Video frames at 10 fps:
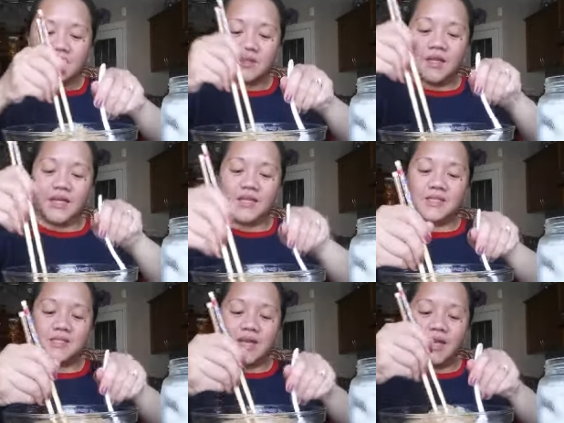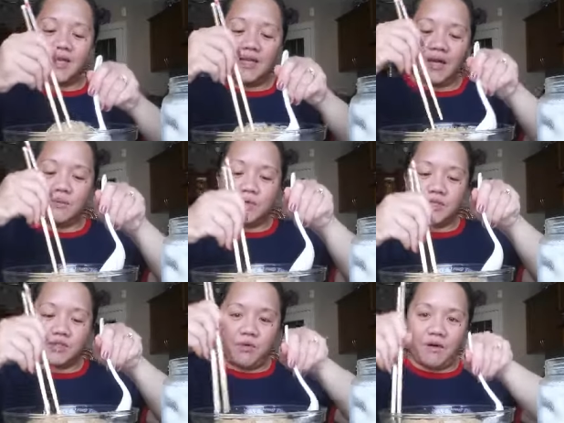So like I said, I
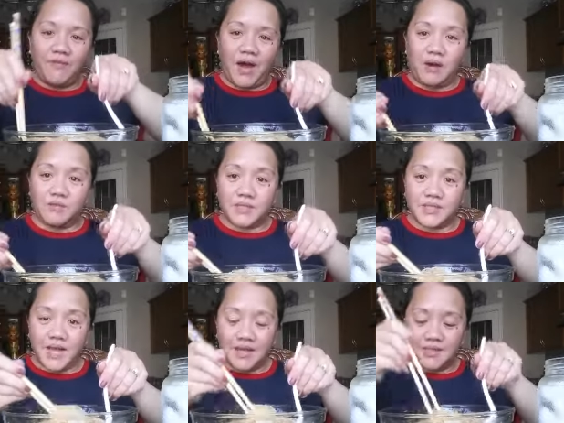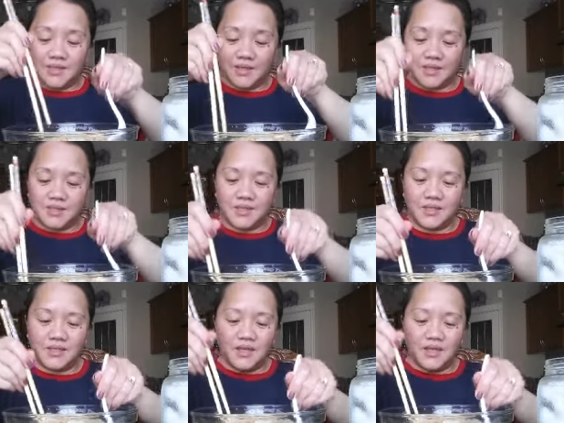worked 12 hours last night